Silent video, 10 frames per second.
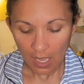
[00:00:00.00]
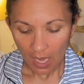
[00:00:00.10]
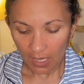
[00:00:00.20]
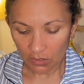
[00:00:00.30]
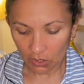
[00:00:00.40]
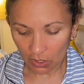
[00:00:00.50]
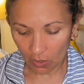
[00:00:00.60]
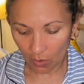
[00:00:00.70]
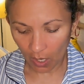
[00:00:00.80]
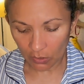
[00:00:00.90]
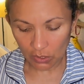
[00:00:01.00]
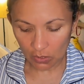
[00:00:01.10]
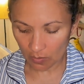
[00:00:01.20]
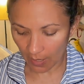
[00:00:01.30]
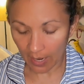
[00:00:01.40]
And so I'll do
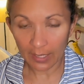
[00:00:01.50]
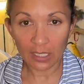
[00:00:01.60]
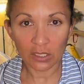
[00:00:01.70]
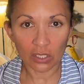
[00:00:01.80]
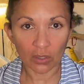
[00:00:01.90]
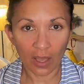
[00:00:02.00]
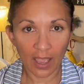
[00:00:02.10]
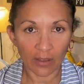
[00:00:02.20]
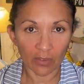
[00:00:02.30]
that until I have